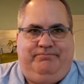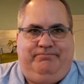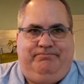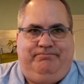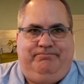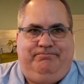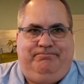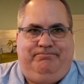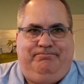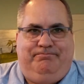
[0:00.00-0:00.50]

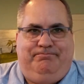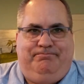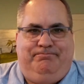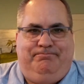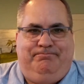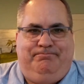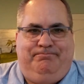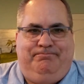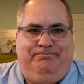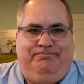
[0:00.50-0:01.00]

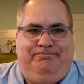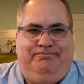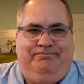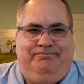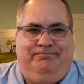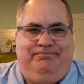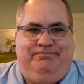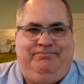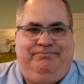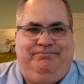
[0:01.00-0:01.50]

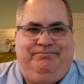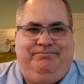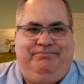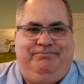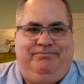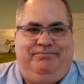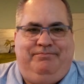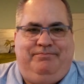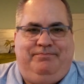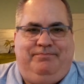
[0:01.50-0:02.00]

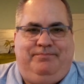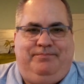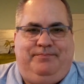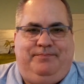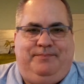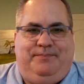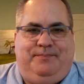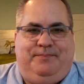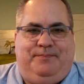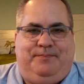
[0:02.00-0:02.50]

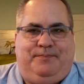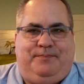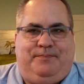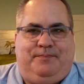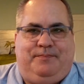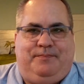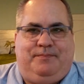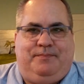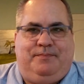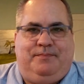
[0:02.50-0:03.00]

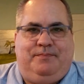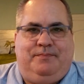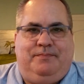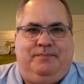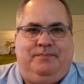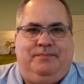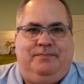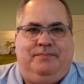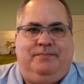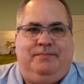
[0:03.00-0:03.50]

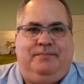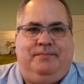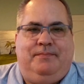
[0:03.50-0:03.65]
[no speech]